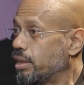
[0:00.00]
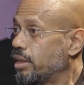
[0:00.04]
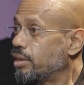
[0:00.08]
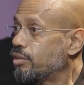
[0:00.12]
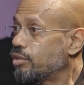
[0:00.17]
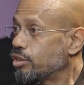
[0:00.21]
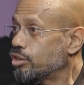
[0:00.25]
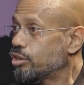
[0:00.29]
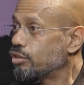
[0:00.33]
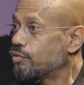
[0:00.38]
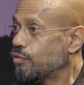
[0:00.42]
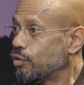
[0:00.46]
the
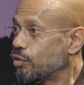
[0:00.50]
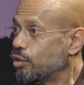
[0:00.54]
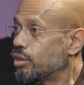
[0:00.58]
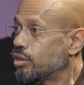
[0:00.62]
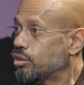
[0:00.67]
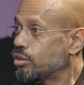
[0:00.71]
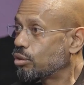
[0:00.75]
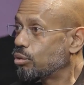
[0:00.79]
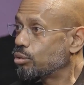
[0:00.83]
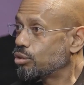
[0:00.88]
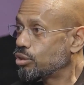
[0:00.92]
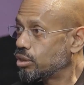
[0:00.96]
interest of full
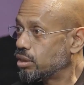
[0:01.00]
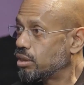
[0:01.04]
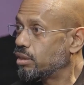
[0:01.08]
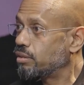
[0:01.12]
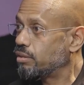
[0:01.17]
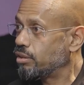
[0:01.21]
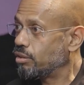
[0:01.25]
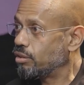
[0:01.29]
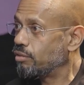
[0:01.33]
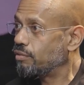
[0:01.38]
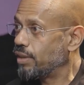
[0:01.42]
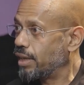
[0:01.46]
disclosure,
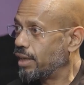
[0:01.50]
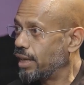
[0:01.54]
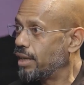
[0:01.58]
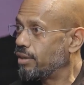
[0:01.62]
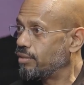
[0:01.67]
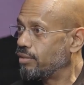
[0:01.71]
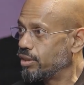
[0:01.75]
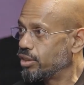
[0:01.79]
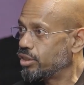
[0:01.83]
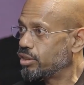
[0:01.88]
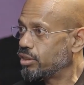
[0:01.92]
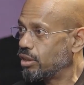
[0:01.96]
you know, Vinay
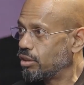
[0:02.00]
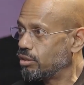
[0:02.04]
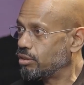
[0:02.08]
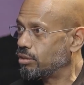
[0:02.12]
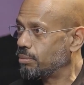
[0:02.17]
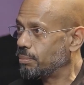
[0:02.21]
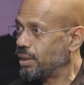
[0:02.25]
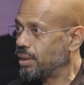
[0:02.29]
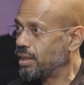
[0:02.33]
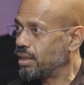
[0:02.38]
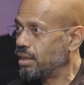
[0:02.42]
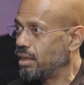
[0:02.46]
had reached out
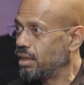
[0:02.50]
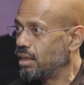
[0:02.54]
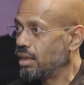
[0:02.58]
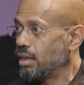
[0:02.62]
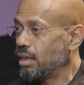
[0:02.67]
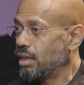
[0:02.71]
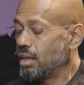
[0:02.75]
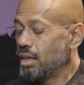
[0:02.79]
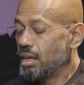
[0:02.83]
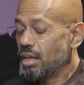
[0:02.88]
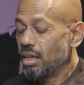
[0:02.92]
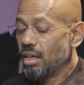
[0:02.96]
to me,
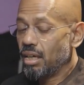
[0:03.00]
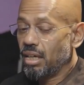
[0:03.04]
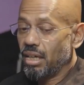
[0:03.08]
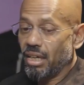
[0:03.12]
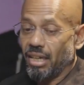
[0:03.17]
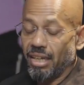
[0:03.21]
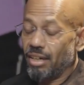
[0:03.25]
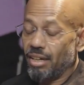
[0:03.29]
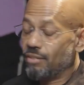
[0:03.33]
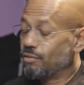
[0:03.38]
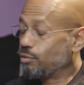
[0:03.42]
and